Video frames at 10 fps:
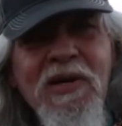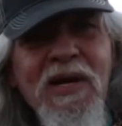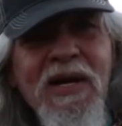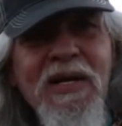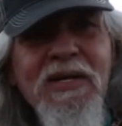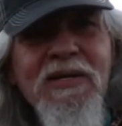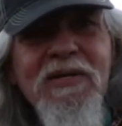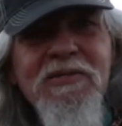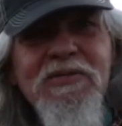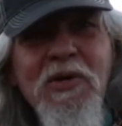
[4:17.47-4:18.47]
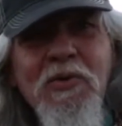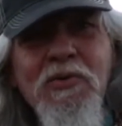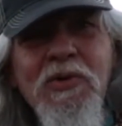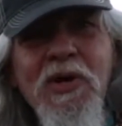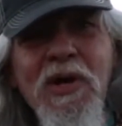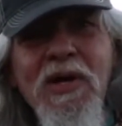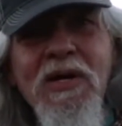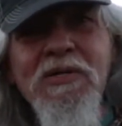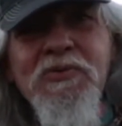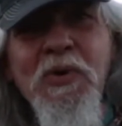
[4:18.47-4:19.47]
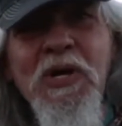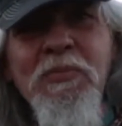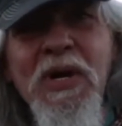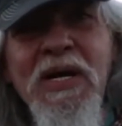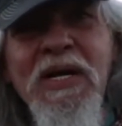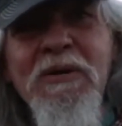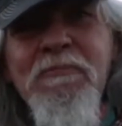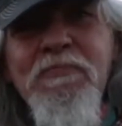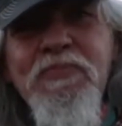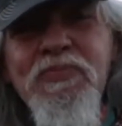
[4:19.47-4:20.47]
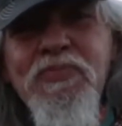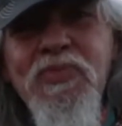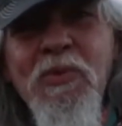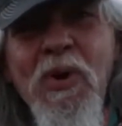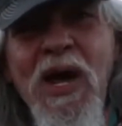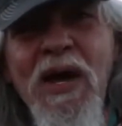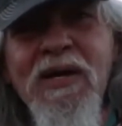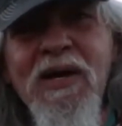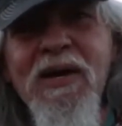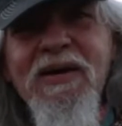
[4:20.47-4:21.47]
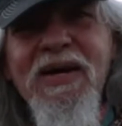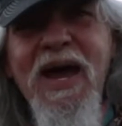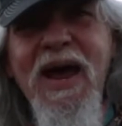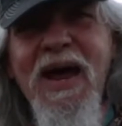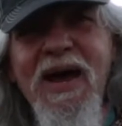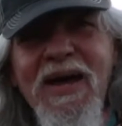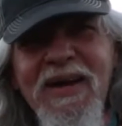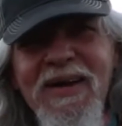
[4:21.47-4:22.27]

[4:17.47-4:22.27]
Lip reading: And so Sweetie Petey, the black cat,